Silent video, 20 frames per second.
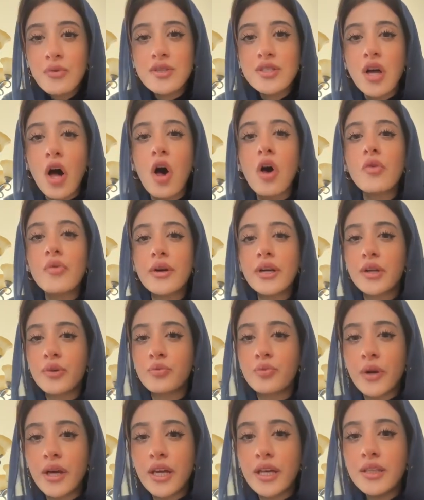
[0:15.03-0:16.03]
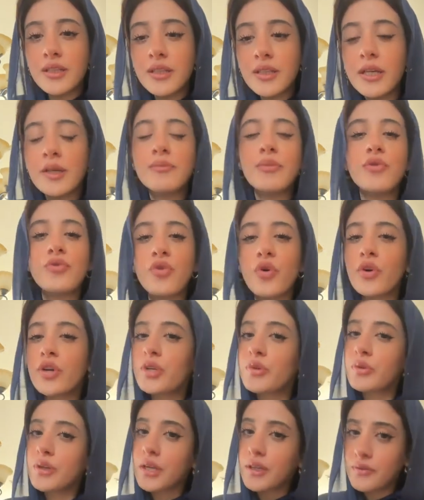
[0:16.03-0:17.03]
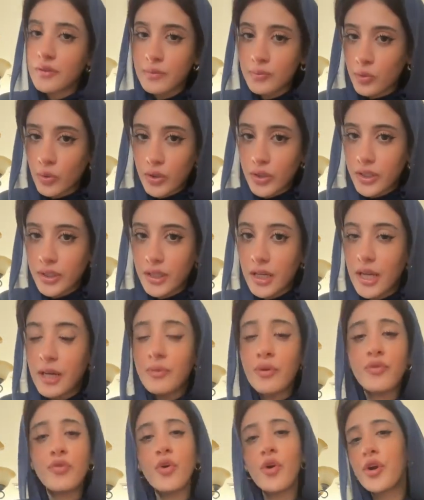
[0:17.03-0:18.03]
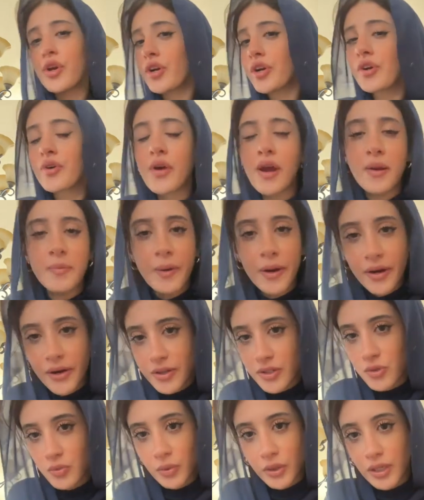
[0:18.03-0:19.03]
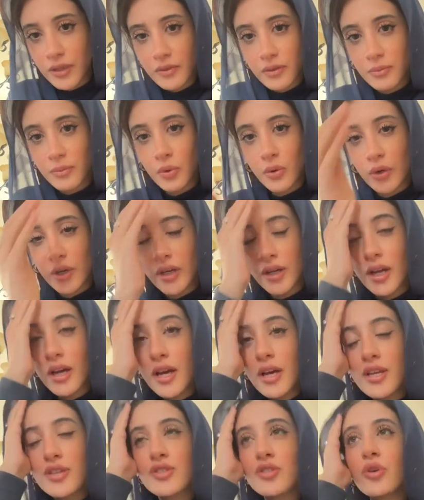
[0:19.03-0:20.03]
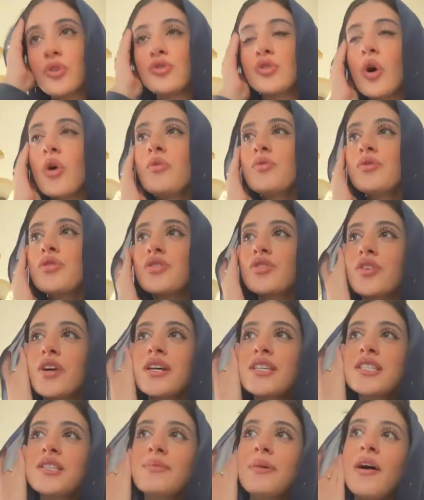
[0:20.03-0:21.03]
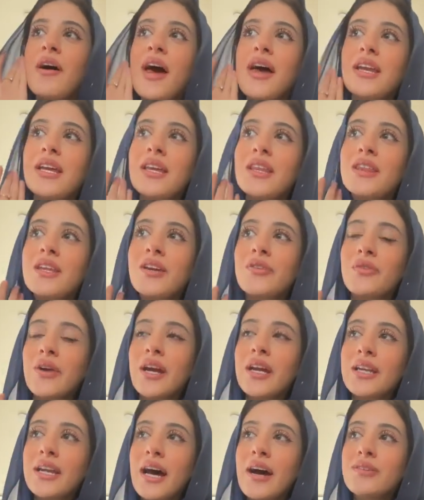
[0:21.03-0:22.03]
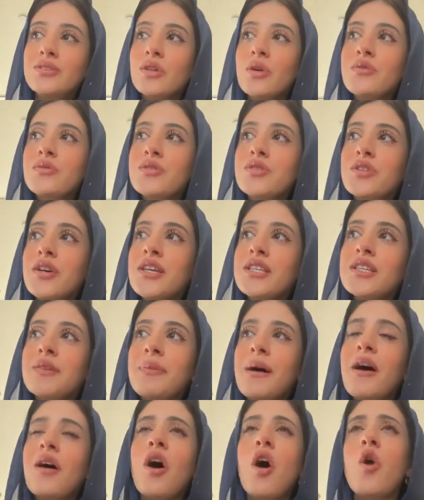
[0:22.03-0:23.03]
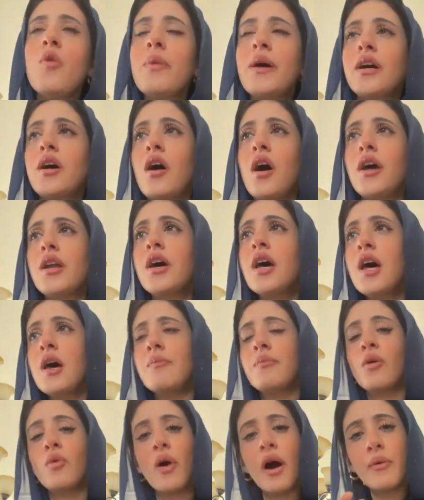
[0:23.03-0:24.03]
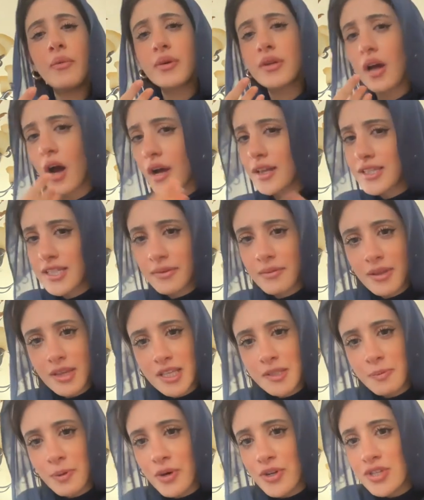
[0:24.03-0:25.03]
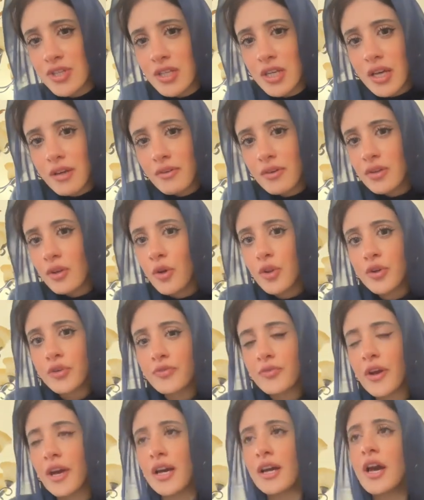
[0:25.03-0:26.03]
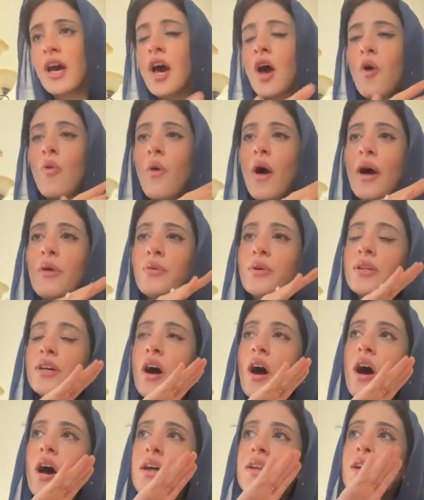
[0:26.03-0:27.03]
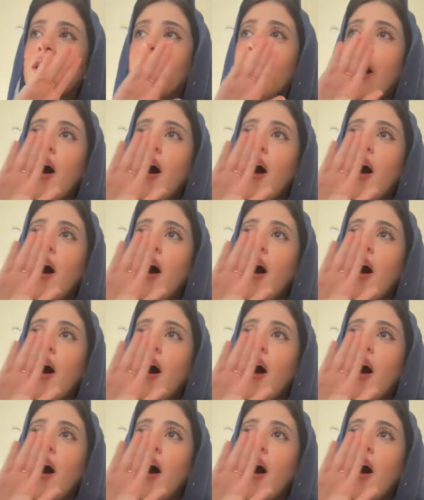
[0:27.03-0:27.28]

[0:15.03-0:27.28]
was already written before you were even born, before your grandparents were even born. So don't stress about anything right now. Don't stress about, oh my God, but why would God send me this person even though they're fake? Why would God